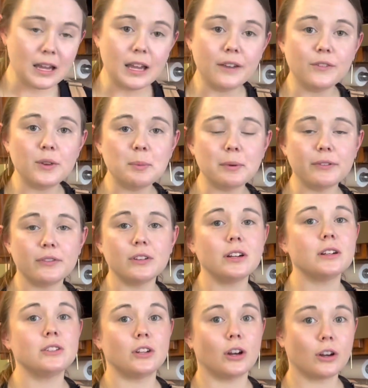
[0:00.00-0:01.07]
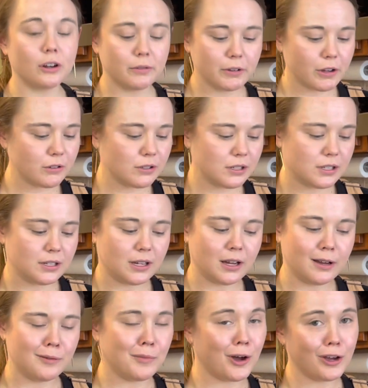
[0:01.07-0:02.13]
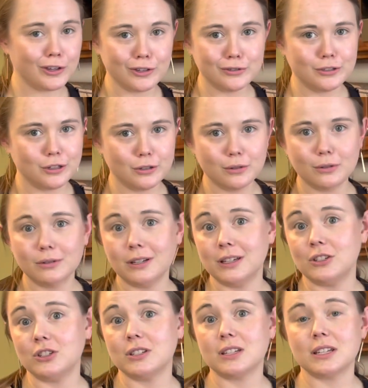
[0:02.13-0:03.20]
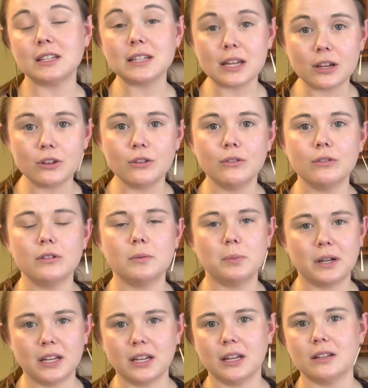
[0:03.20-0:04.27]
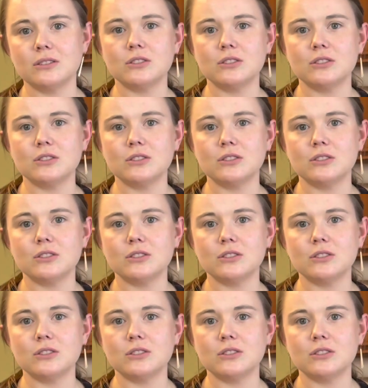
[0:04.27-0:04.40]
If you prefer a darker roast, all you do is just continue to put it in,